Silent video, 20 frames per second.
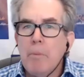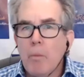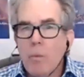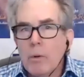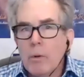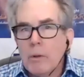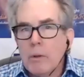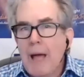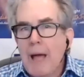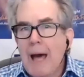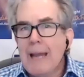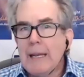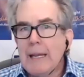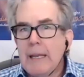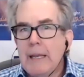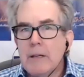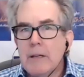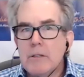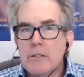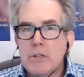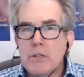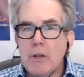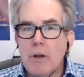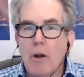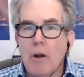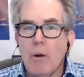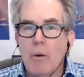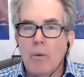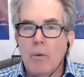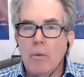lot of kids,
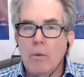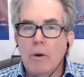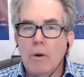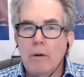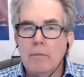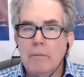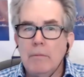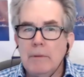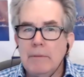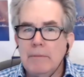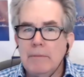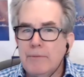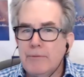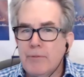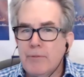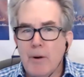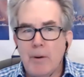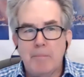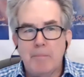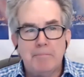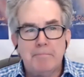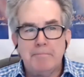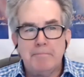from